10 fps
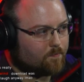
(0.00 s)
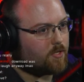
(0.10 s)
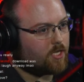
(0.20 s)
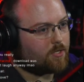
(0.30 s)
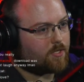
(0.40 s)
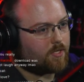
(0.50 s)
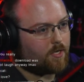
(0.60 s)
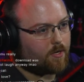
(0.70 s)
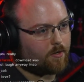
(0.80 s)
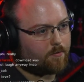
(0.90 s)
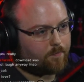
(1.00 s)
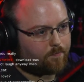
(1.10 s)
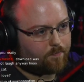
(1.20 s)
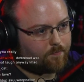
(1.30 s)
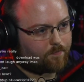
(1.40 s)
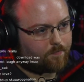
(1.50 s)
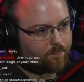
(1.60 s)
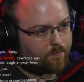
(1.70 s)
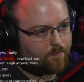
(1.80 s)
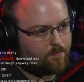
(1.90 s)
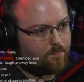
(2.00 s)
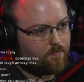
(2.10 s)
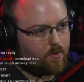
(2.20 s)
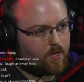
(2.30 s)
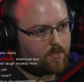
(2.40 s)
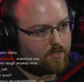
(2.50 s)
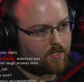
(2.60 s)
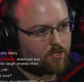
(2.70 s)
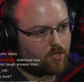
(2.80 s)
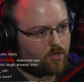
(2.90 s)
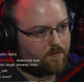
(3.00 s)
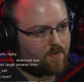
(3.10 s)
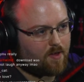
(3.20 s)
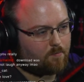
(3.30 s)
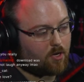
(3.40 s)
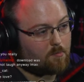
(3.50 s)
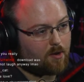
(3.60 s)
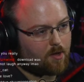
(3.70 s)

So as you can see here, it says 35, well, you might